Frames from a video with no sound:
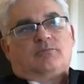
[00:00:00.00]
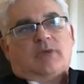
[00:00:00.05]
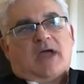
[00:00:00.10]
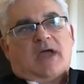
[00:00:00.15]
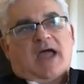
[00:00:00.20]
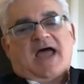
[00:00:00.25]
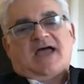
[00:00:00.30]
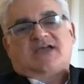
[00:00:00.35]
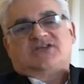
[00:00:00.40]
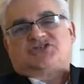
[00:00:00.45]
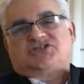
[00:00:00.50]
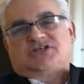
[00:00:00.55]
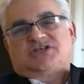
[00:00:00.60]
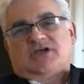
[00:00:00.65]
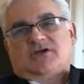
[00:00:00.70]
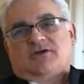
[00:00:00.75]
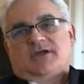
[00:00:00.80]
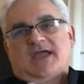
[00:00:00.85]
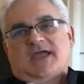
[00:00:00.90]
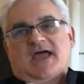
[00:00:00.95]
ask
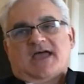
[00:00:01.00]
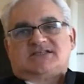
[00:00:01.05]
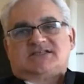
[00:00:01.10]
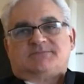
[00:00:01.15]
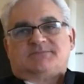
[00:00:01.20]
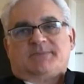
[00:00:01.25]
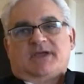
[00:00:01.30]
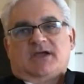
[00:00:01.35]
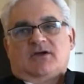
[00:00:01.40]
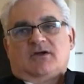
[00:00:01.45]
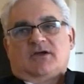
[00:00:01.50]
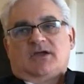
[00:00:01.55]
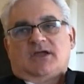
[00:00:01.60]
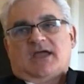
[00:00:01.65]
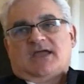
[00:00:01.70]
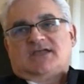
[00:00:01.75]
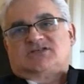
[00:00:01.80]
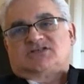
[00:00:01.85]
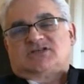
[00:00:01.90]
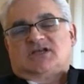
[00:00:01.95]
Sherry, ask Barry,
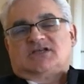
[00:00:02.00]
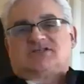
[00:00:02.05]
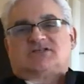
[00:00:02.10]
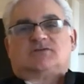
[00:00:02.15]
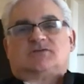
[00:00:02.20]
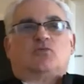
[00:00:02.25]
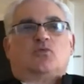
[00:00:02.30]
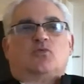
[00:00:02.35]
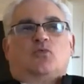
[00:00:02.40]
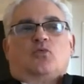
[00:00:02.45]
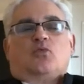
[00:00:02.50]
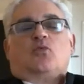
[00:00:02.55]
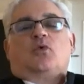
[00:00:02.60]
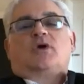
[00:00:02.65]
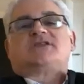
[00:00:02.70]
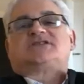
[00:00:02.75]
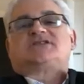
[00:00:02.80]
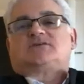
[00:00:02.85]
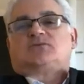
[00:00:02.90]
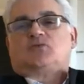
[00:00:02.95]
ask Justin,
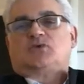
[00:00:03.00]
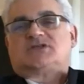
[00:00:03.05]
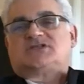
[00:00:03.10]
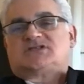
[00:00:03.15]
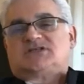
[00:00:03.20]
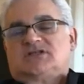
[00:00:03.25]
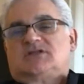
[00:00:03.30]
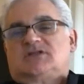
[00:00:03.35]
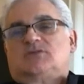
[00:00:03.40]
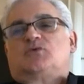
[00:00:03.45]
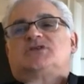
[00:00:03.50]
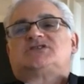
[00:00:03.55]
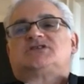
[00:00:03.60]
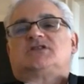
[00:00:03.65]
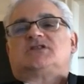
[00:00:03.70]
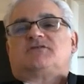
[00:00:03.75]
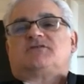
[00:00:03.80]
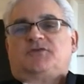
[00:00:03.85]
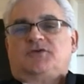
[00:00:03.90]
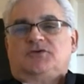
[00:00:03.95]
what's in
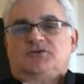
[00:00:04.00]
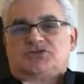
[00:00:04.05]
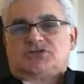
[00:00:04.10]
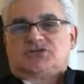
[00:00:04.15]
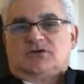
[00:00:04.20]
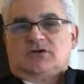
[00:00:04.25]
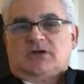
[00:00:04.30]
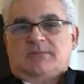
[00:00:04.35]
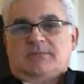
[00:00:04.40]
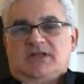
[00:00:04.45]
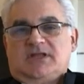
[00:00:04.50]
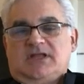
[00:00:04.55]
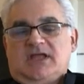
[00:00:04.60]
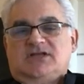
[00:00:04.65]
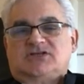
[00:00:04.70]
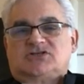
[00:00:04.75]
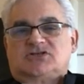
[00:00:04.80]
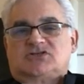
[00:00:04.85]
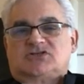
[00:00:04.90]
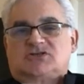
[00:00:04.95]
the future? I mean, the
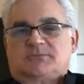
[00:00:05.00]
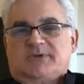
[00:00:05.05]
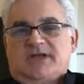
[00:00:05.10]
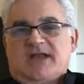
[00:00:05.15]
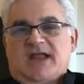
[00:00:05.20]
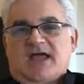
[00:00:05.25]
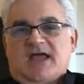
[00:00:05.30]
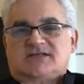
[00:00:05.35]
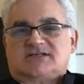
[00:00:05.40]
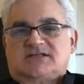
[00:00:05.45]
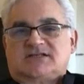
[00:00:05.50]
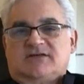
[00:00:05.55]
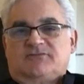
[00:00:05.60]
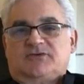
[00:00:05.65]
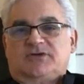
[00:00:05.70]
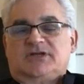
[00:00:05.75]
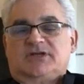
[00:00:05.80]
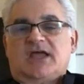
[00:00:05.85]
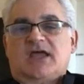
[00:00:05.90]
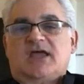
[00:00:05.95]
agents are being asked
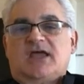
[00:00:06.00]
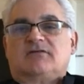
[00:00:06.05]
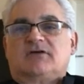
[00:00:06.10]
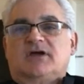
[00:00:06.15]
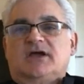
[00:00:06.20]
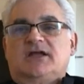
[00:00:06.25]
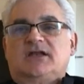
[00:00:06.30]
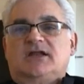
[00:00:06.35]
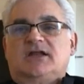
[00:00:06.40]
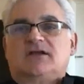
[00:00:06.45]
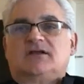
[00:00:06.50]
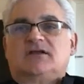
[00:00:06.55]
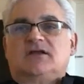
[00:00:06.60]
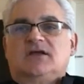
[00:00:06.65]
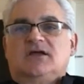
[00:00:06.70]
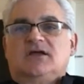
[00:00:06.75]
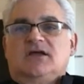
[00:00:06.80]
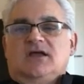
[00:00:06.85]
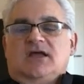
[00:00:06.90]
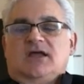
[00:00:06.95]
every day, right?
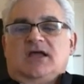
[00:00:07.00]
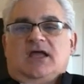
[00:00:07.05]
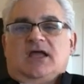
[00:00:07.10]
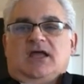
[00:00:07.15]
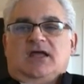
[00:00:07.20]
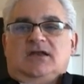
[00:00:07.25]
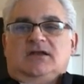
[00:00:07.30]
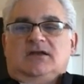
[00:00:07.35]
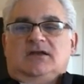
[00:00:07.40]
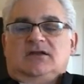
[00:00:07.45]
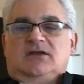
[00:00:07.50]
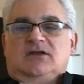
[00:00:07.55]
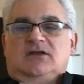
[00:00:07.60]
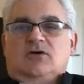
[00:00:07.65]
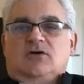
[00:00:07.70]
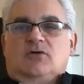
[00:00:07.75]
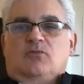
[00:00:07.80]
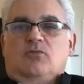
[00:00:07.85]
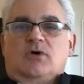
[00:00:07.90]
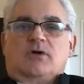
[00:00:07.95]
And
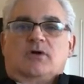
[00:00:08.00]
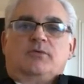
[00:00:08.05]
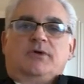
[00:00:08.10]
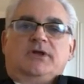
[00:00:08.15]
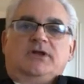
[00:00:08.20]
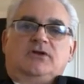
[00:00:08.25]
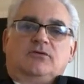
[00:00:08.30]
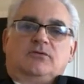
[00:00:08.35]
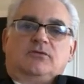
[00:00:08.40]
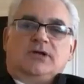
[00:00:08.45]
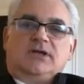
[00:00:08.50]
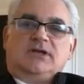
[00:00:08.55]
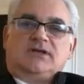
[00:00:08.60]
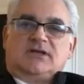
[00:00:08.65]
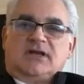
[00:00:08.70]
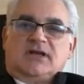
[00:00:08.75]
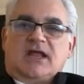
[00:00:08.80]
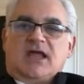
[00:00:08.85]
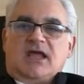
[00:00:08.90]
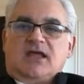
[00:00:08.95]
what are we doing
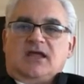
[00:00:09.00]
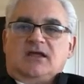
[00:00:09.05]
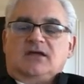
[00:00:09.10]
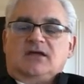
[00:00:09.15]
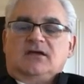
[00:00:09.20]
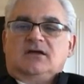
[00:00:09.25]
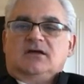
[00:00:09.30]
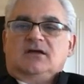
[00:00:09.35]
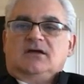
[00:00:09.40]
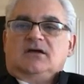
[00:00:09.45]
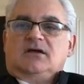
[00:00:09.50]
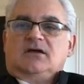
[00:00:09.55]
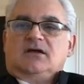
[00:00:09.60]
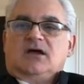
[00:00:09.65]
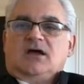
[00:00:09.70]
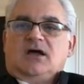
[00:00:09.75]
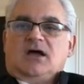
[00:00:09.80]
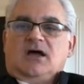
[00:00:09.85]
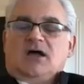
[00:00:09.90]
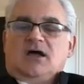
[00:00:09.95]
today
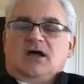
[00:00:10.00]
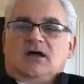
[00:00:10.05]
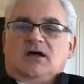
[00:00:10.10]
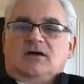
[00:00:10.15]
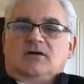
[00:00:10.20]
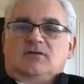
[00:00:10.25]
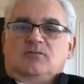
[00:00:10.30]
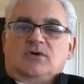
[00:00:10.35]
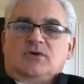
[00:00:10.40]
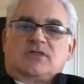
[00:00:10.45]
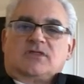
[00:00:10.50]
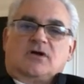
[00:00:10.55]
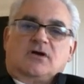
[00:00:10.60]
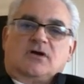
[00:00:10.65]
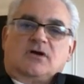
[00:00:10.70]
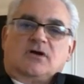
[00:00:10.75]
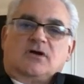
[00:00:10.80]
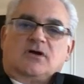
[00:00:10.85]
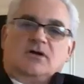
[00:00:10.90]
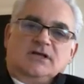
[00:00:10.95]
with
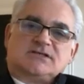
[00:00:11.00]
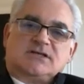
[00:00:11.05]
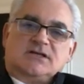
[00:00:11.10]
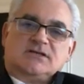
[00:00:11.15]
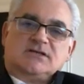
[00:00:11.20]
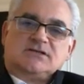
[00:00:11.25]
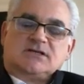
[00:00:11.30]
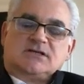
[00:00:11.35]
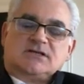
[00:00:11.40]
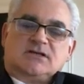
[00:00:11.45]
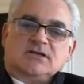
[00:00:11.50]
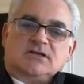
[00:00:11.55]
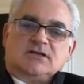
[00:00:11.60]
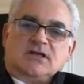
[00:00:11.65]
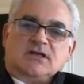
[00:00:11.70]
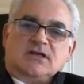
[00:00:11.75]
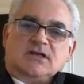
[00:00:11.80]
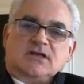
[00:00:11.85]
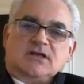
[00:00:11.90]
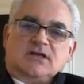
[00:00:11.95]
our listings?
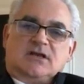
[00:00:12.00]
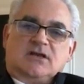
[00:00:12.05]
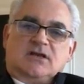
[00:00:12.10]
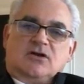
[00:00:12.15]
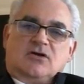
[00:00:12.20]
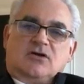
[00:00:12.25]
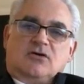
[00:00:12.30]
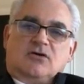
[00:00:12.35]
And